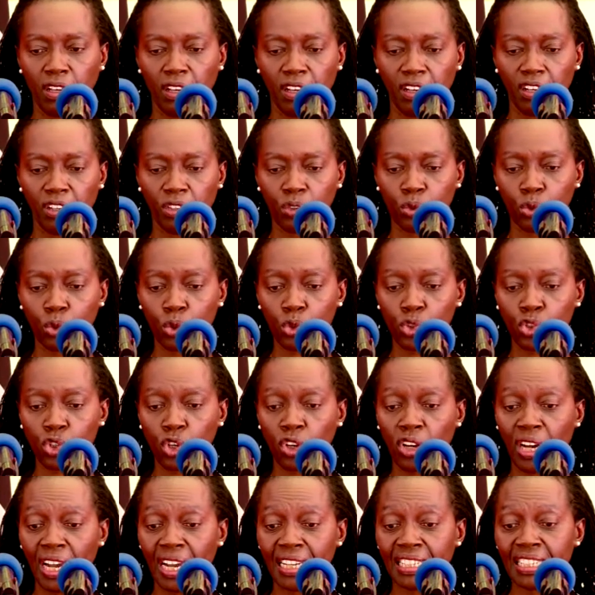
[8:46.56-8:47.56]
Ruto
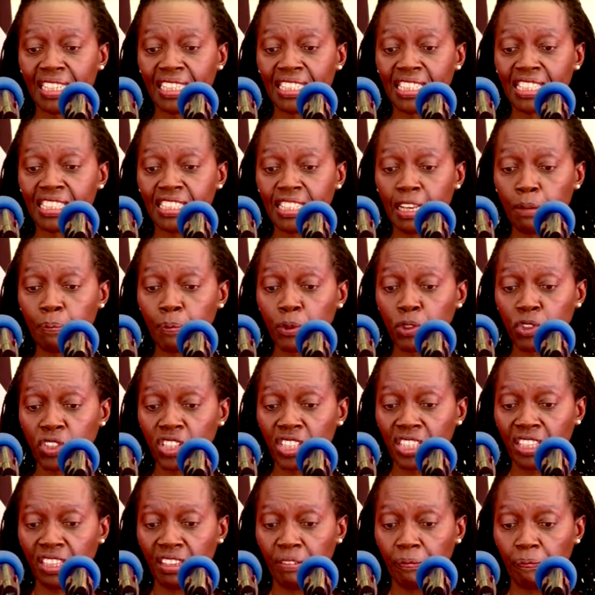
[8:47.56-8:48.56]
and his
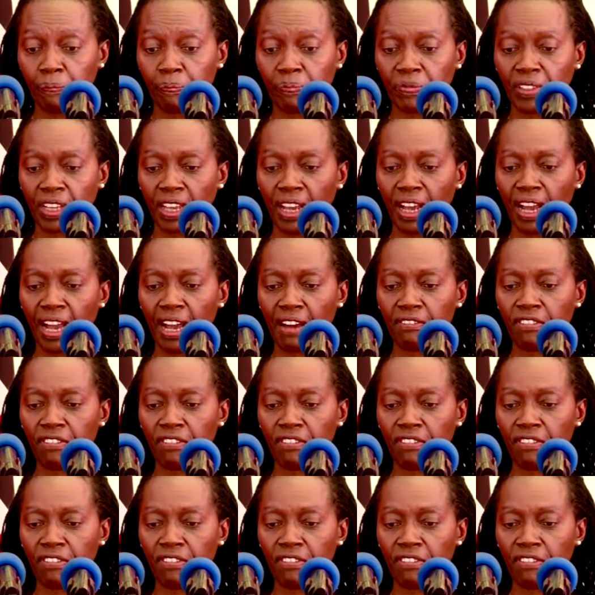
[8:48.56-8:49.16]
deputy have